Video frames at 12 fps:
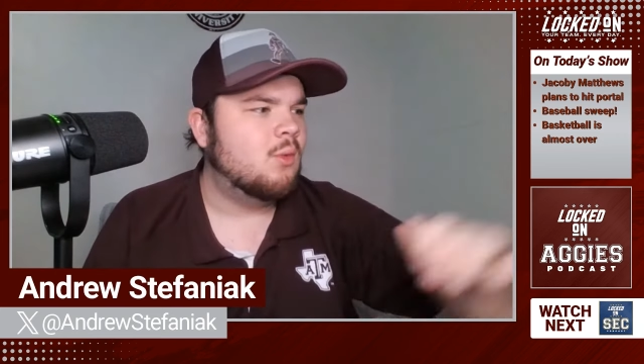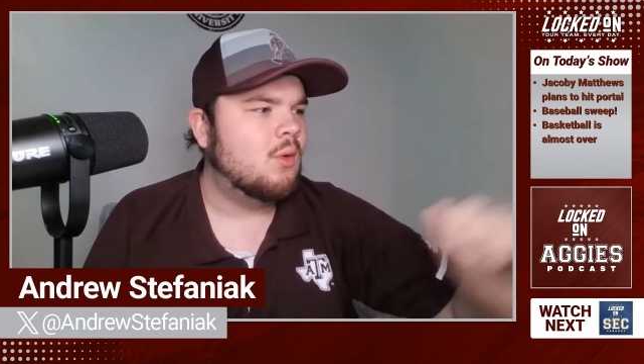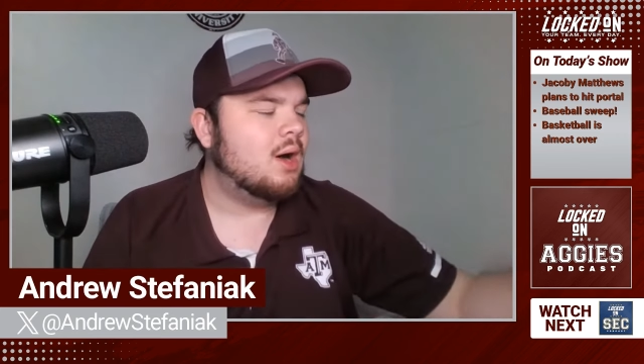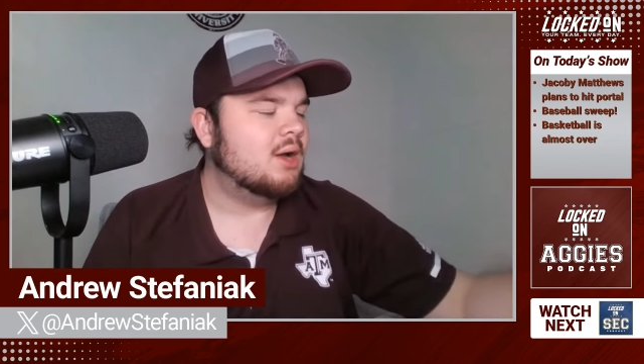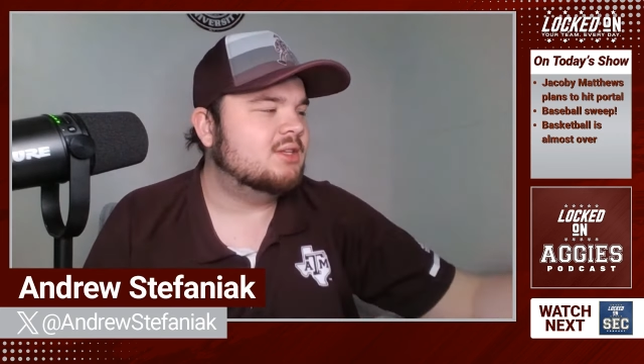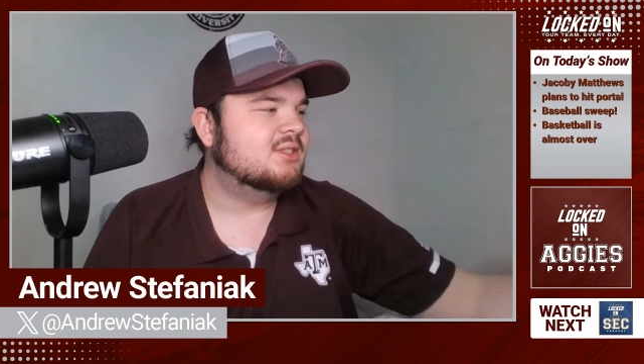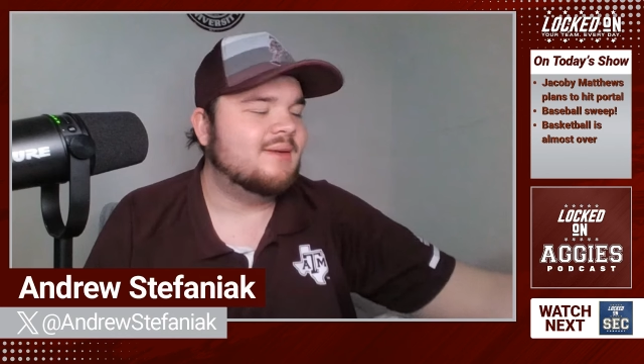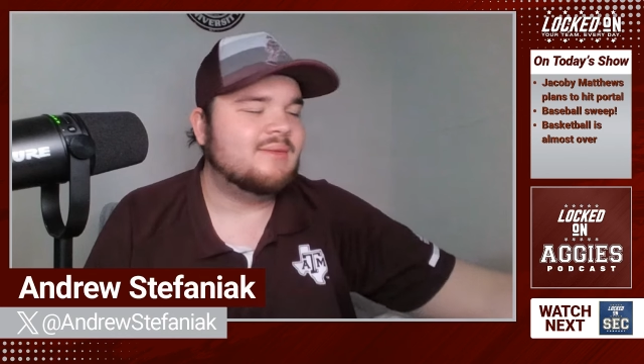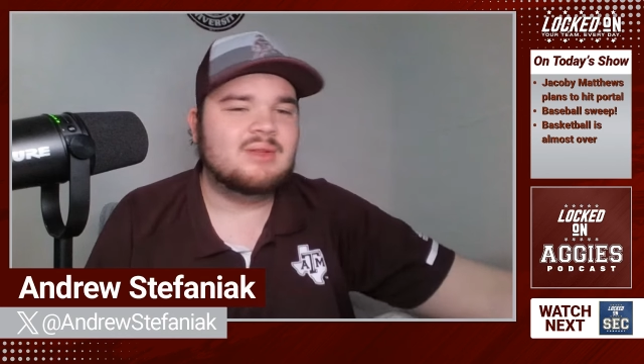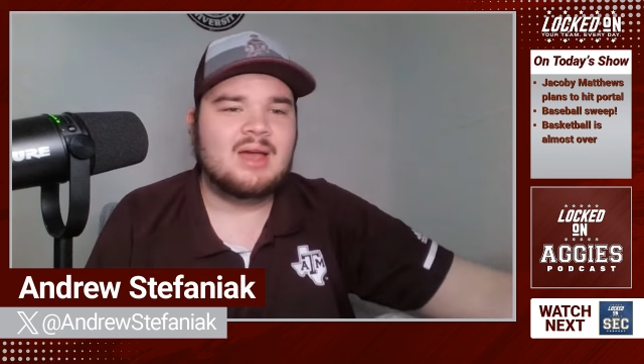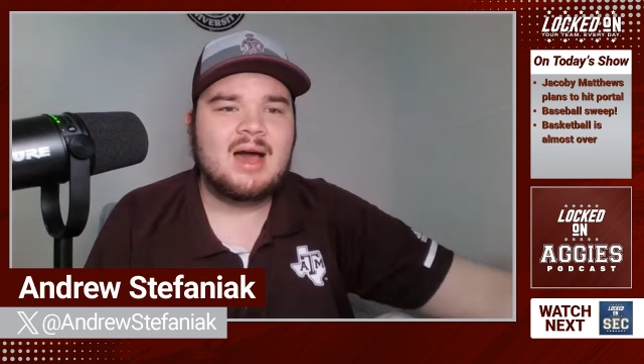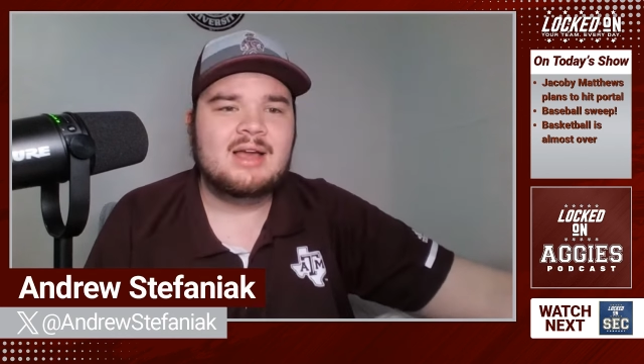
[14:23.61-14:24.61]
walked
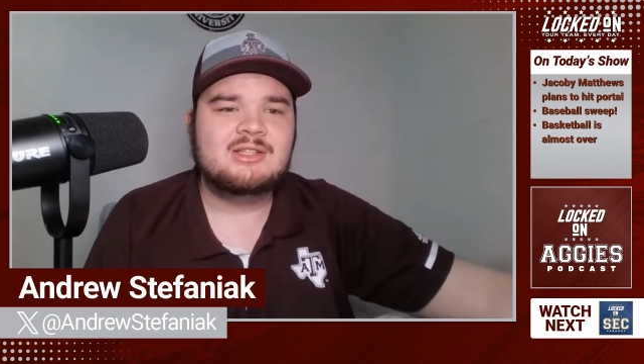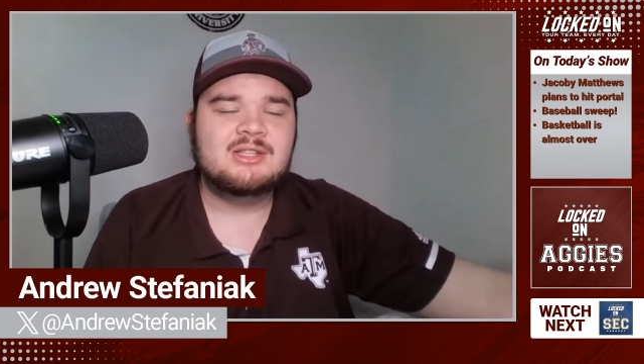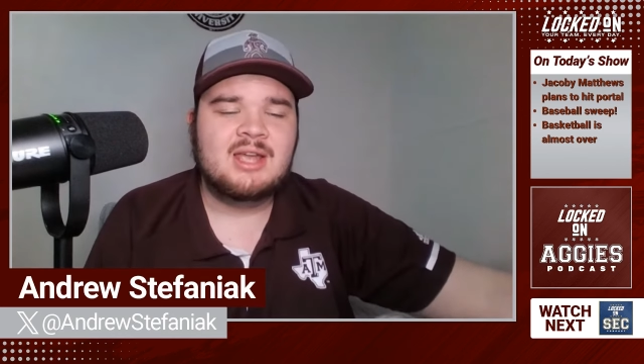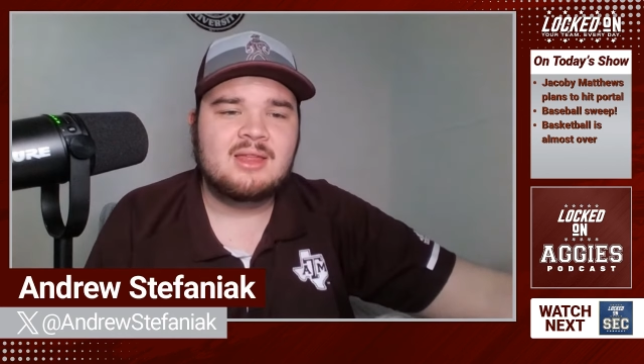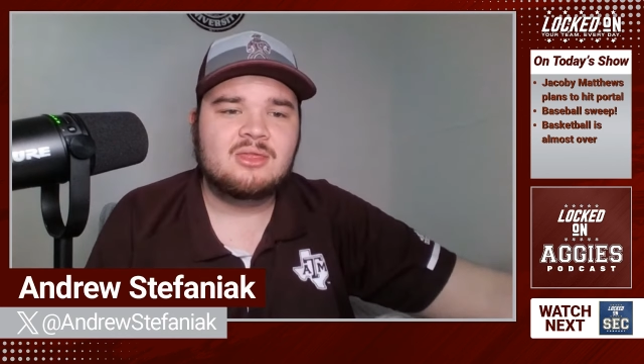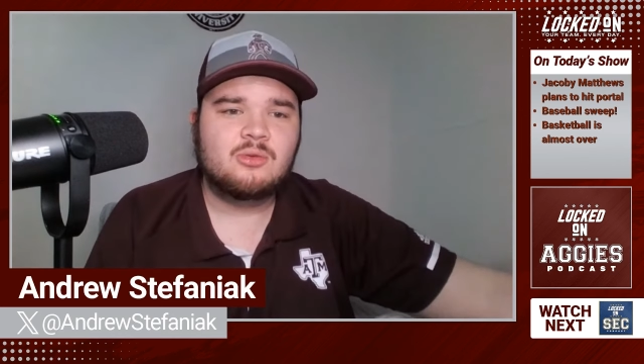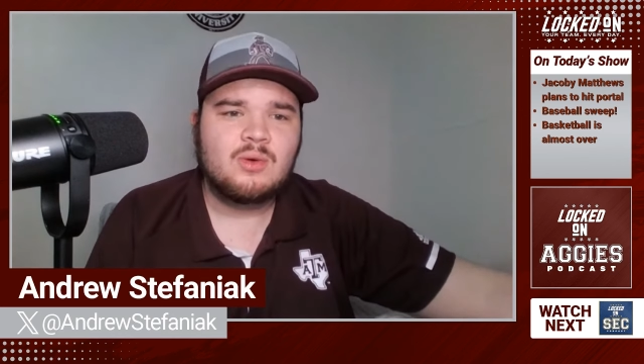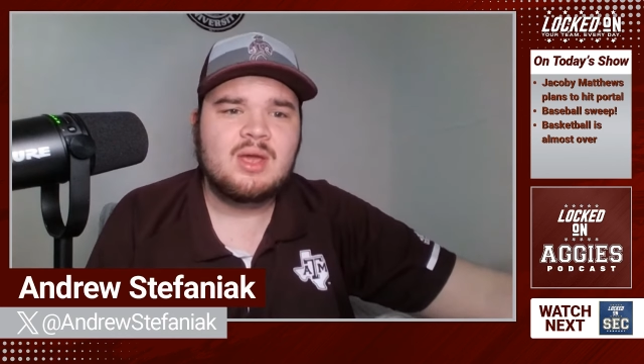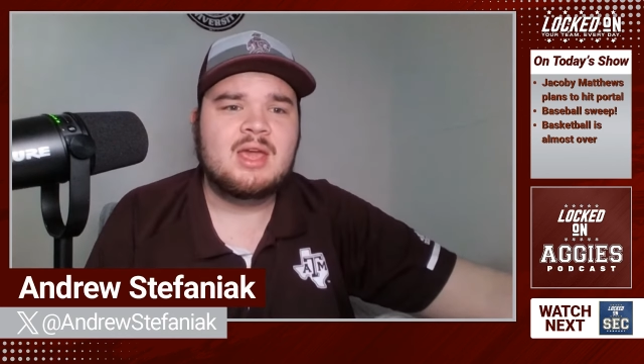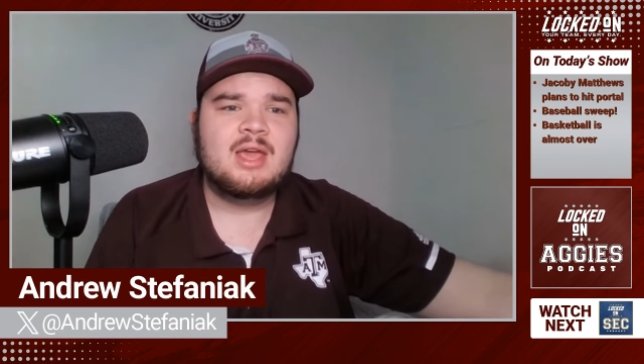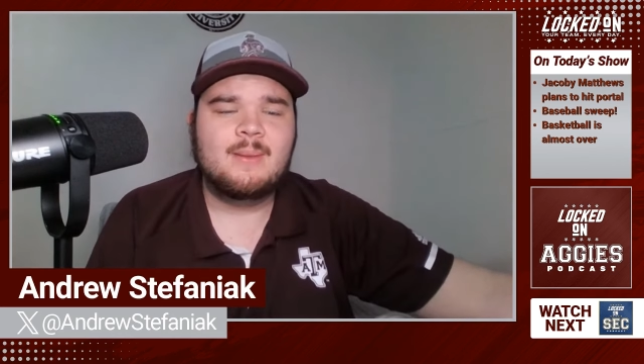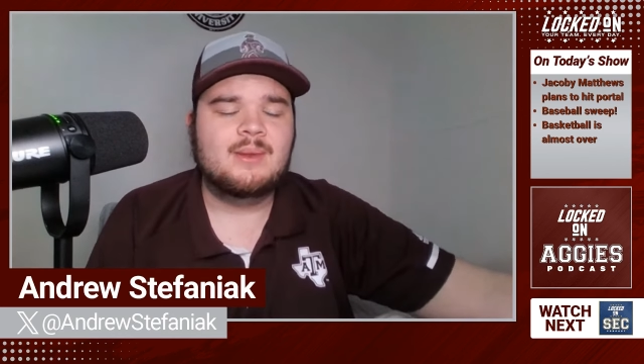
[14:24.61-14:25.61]
seven guys and hit three.